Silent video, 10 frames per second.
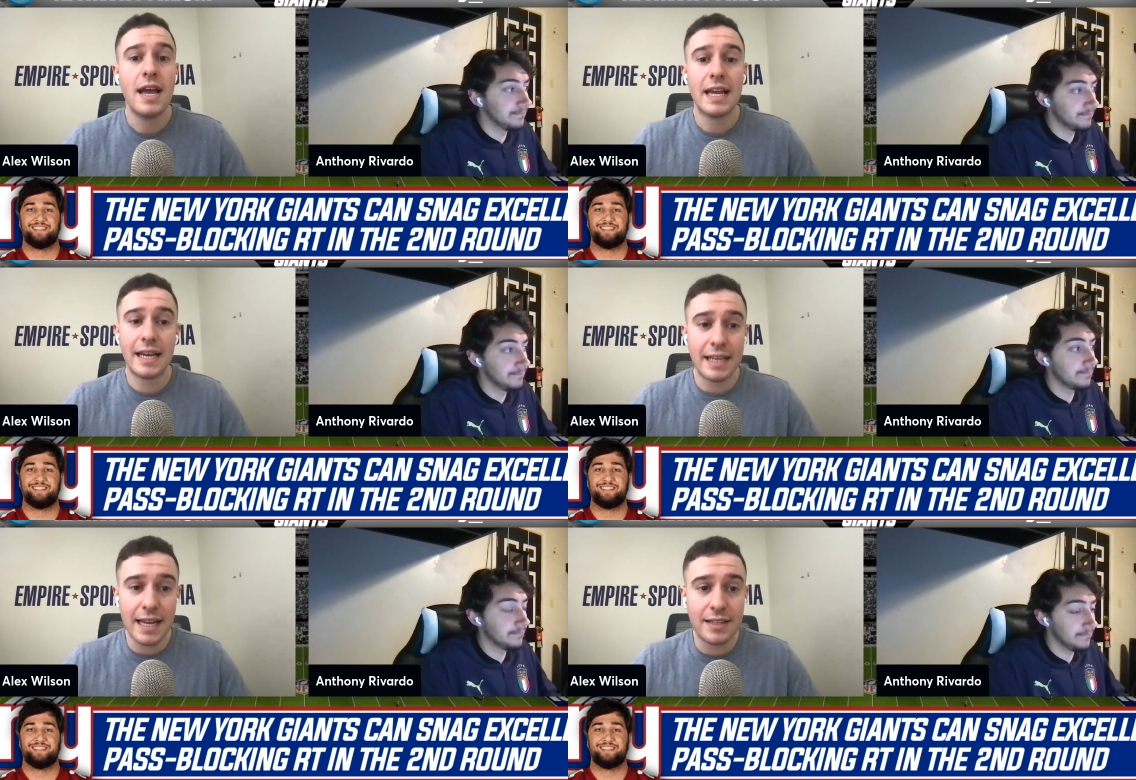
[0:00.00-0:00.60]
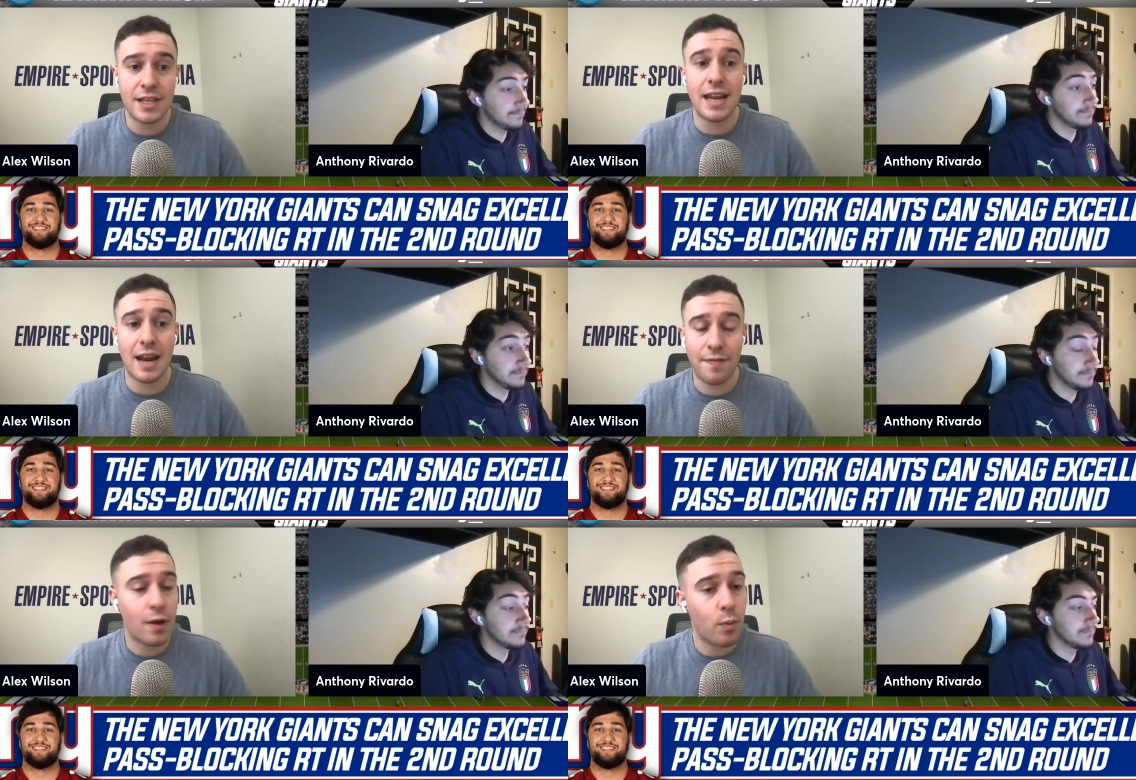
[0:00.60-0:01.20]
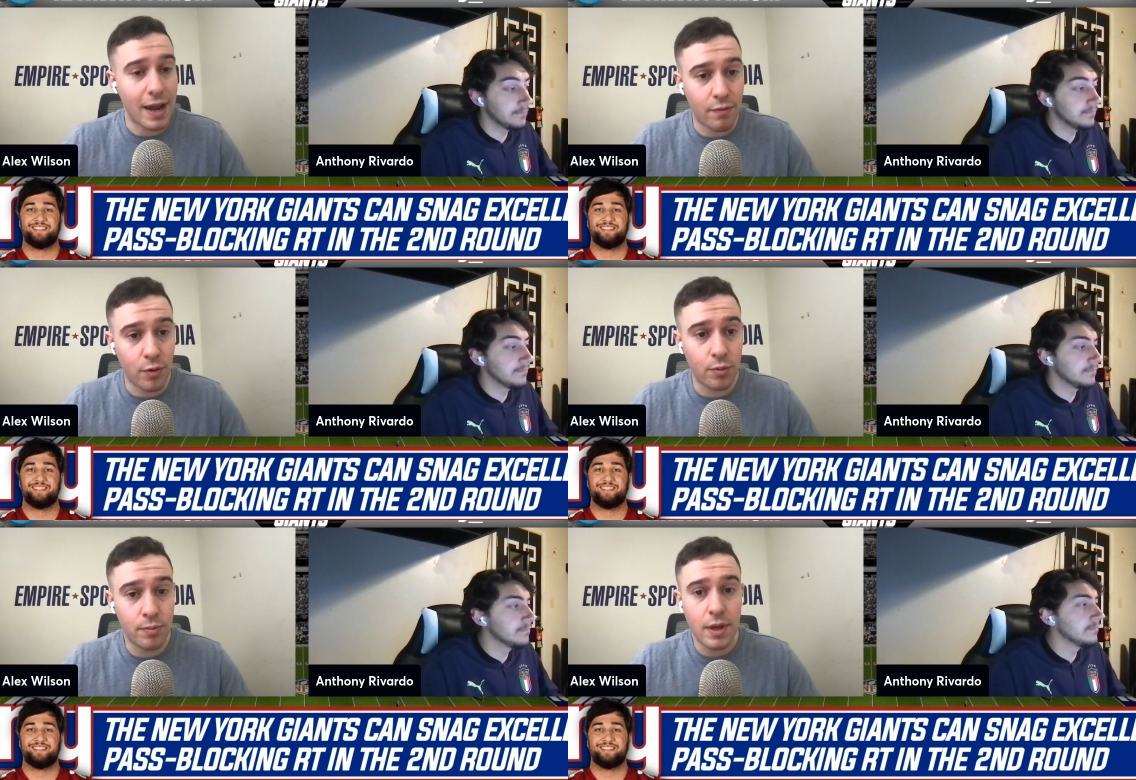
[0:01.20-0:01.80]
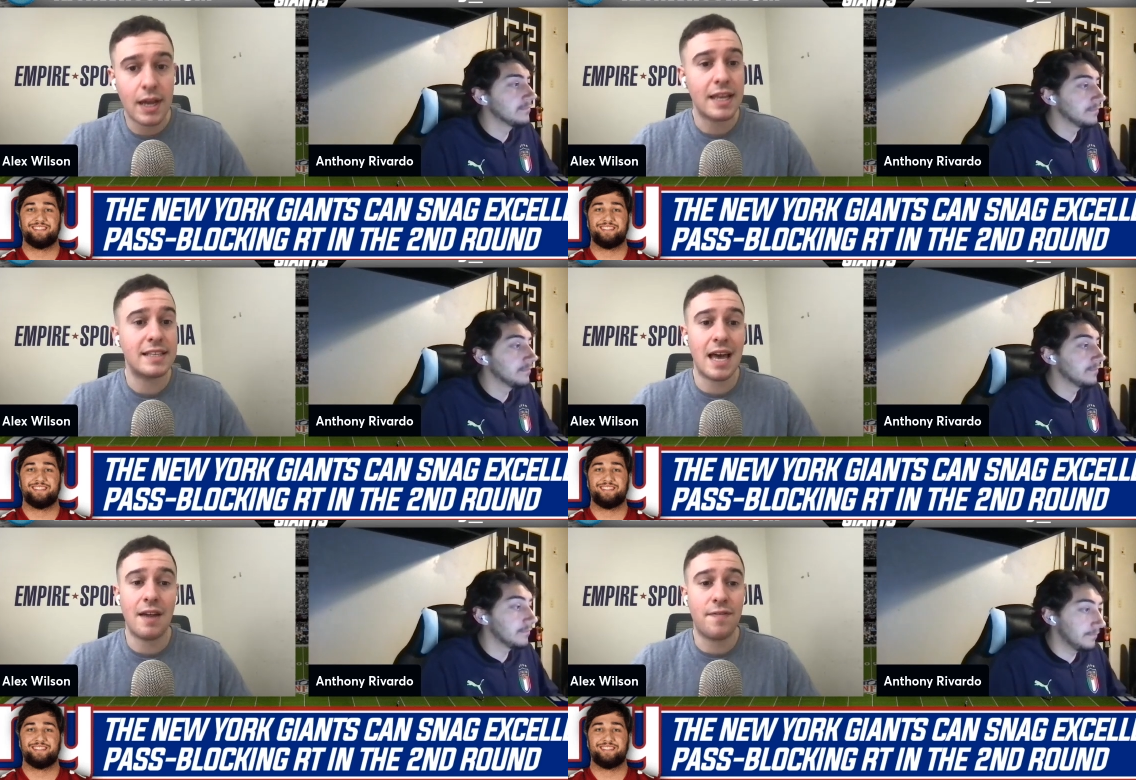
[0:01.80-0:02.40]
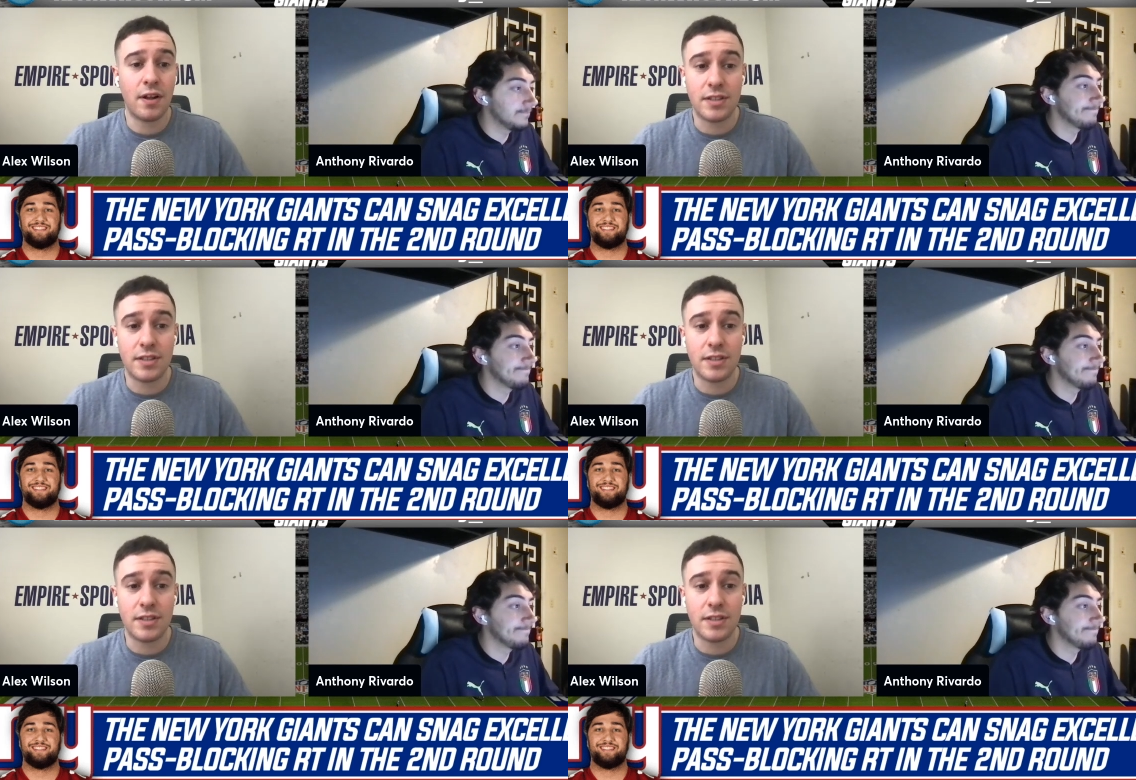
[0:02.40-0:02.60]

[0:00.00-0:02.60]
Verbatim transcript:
Speaker 1: He needs an NFL weight room. He needs NFL